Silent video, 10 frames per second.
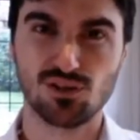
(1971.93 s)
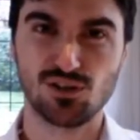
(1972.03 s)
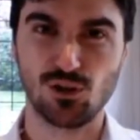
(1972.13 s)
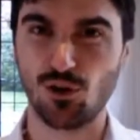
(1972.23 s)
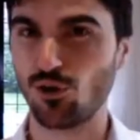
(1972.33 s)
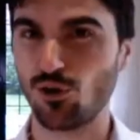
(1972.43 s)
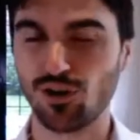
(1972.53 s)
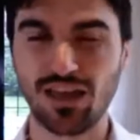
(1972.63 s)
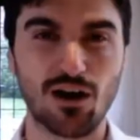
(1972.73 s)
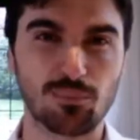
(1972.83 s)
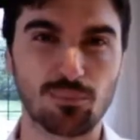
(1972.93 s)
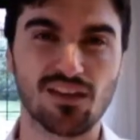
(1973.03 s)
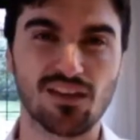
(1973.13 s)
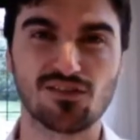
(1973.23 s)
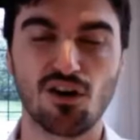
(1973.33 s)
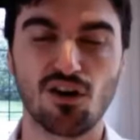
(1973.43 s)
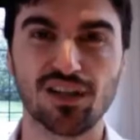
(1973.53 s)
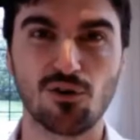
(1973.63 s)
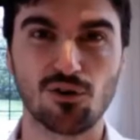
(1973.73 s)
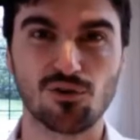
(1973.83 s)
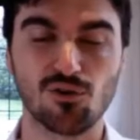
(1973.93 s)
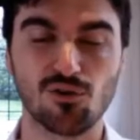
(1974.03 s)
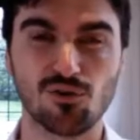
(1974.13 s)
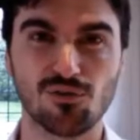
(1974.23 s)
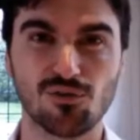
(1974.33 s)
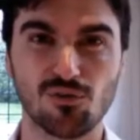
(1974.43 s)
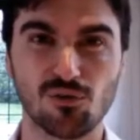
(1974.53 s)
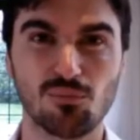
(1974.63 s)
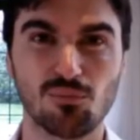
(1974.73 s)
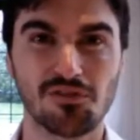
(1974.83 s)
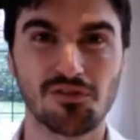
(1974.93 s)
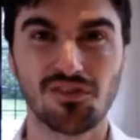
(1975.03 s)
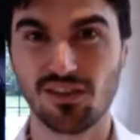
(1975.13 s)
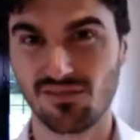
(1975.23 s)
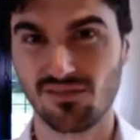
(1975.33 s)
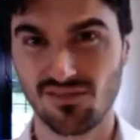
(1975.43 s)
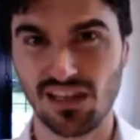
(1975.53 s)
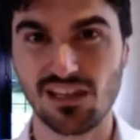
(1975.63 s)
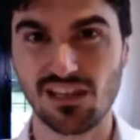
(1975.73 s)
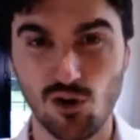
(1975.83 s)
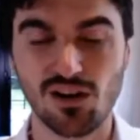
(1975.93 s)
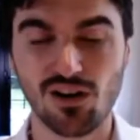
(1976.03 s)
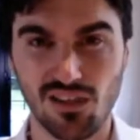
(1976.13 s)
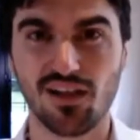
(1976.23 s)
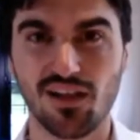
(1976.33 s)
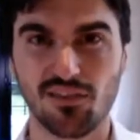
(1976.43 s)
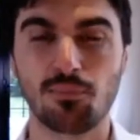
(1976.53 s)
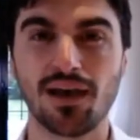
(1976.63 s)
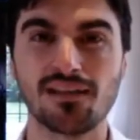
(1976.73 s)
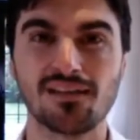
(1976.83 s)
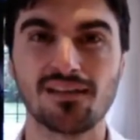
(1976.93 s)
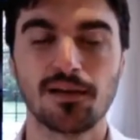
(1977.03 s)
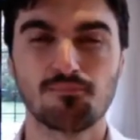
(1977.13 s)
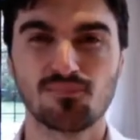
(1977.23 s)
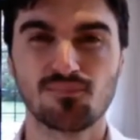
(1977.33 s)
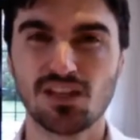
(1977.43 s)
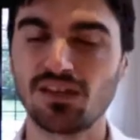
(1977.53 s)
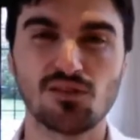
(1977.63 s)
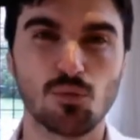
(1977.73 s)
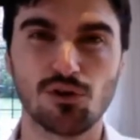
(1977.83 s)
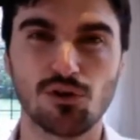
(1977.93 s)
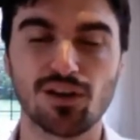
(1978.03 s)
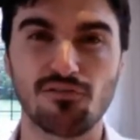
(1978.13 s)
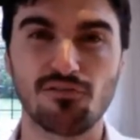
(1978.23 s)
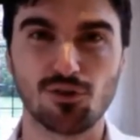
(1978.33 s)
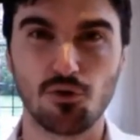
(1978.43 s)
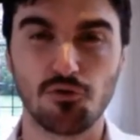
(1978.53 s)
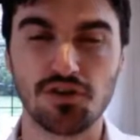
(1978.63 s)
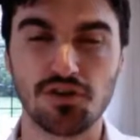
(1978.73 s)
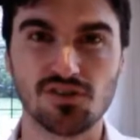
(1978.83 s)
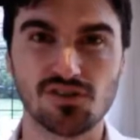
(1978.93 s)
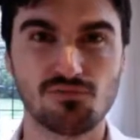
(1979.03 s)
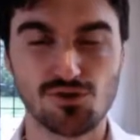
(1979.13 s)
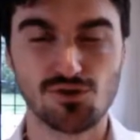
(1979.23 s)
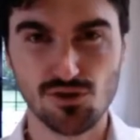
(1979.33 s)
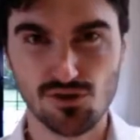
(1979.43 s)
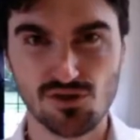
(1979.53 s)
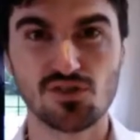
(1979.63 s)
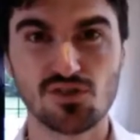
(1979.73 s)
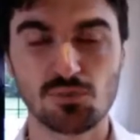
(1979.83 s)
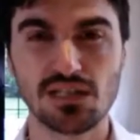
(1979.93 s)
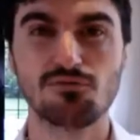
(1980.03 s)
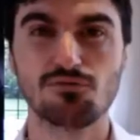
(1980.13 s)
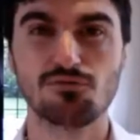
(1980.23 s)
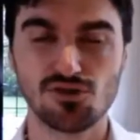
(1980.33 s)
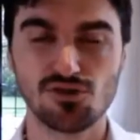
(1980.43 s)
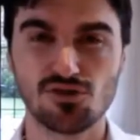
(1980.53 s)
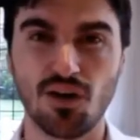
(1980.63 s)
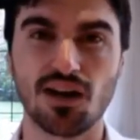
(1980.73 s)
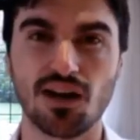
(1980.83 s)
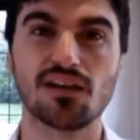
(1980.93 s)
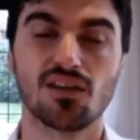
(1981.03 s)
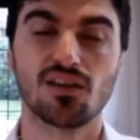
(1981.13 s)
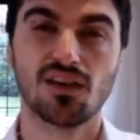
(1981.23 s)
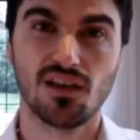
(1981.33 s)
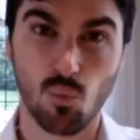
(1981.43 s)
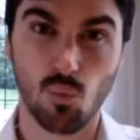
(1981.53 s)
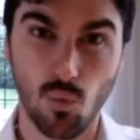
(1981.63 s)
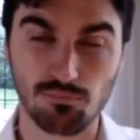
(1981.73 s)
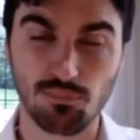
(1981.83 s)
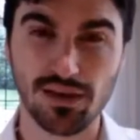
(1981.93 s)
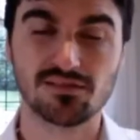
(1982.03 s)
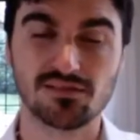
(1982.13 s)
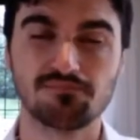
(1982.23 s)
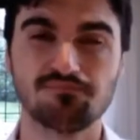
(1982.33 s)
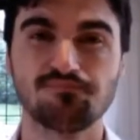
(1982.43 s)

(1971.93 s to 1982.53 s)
you know, and look healthy like they're striding on the on the on the moorlands. They they look like they're in pain that's basically what you're looking at for the core features. Reduce speed, reduce drive length, wide base.